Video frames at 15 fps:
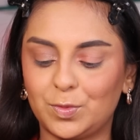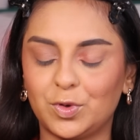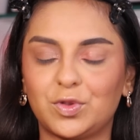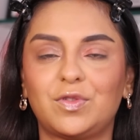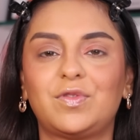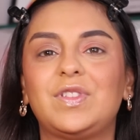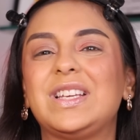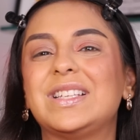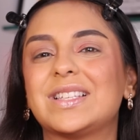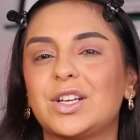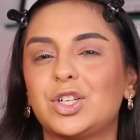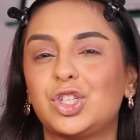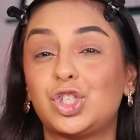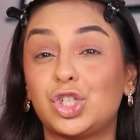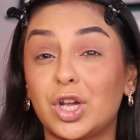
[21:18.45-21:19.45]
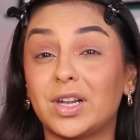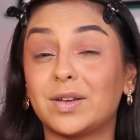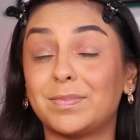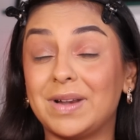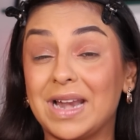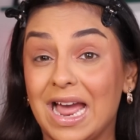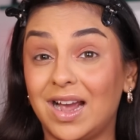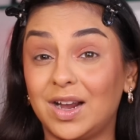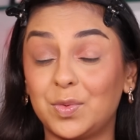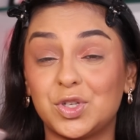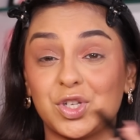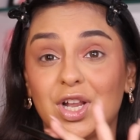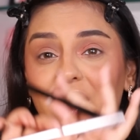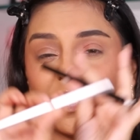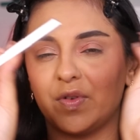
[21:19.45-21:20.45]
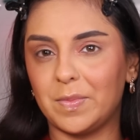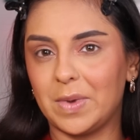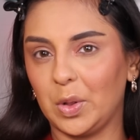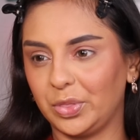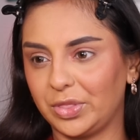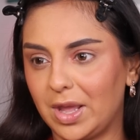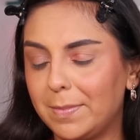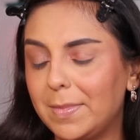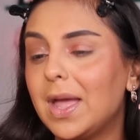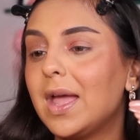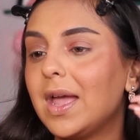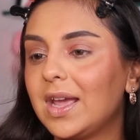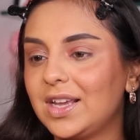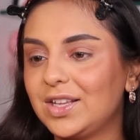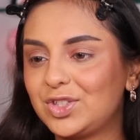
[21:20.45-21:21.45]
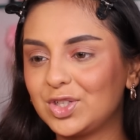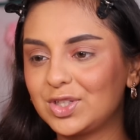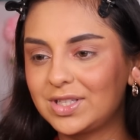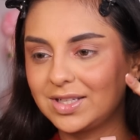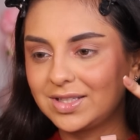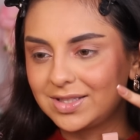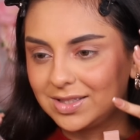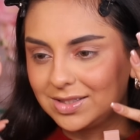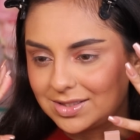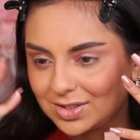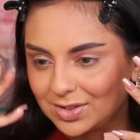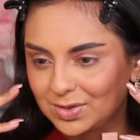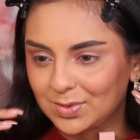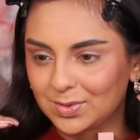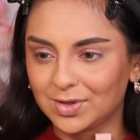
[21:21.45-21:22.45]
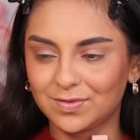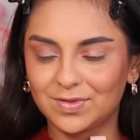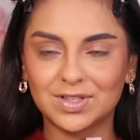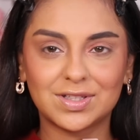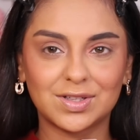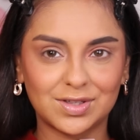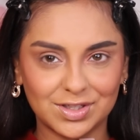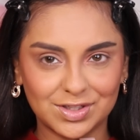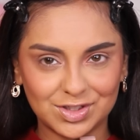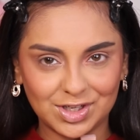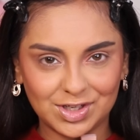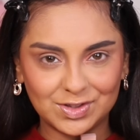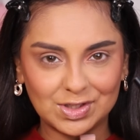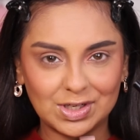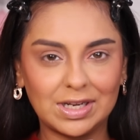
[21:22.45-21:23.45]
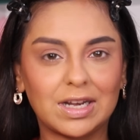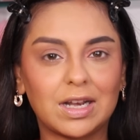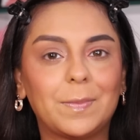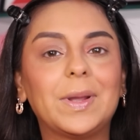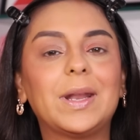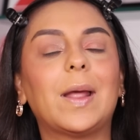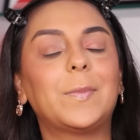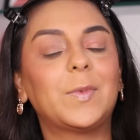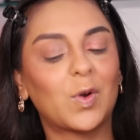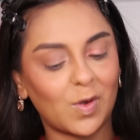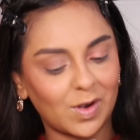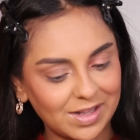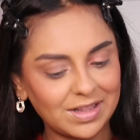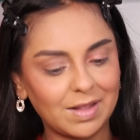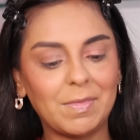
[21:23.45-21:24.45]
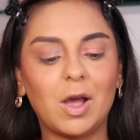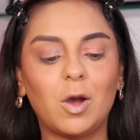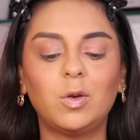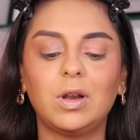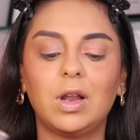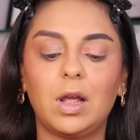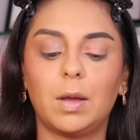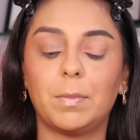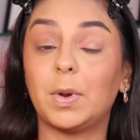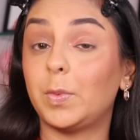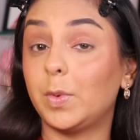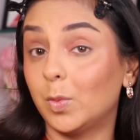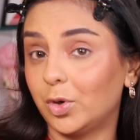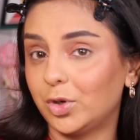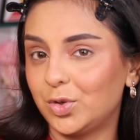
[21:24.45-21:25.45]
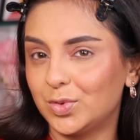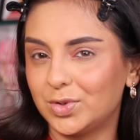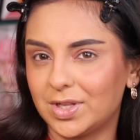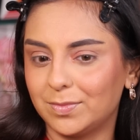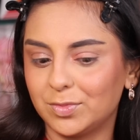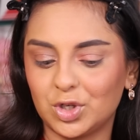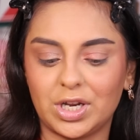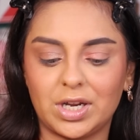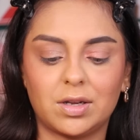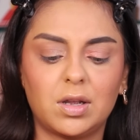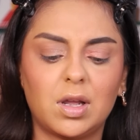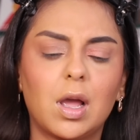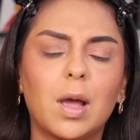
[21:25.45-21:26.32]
Both of these are jet black, which I love about them. It's just that since the zone of this look has changed a little bit, I'm calling them out, but we won't use them today.